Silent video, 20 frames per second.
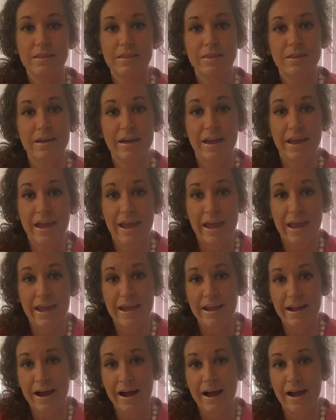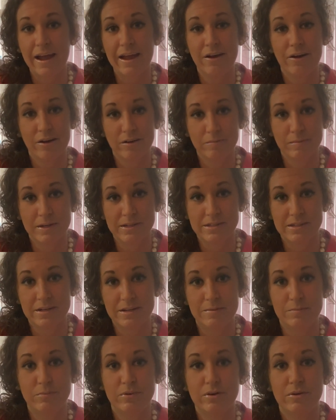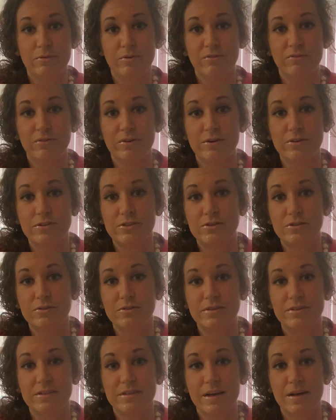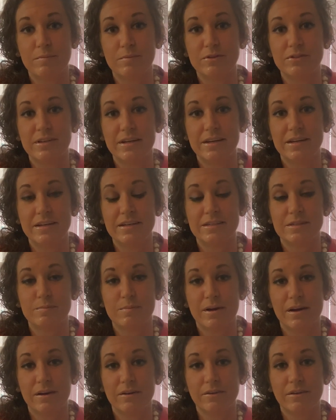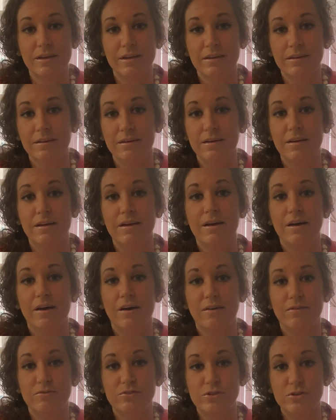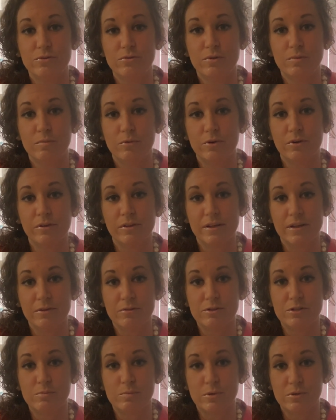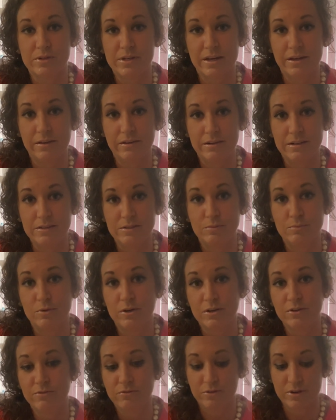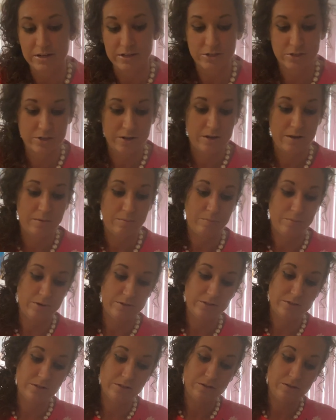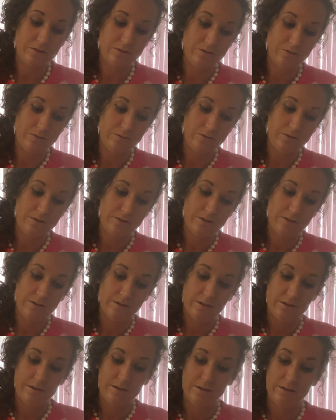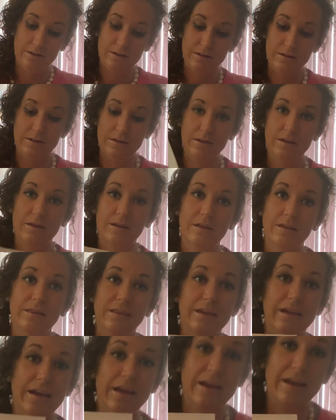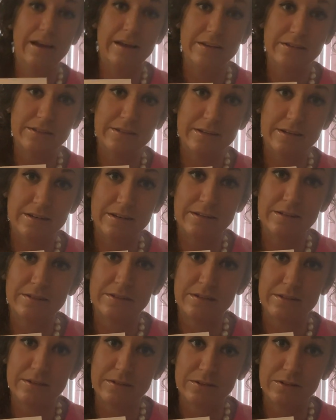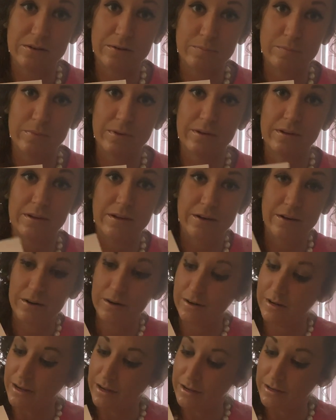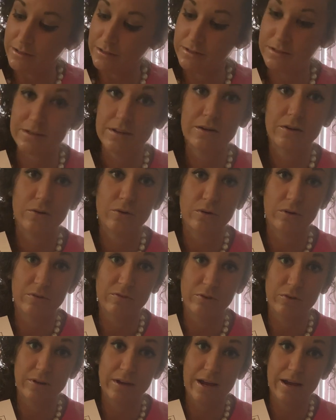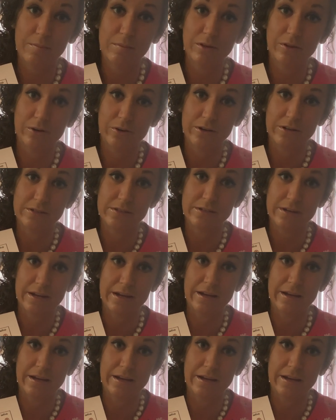the AI augmented input refers to the simultaneous modeling of two or more language modalities, one of which must include the AAC system. In our case, core vocabulary is an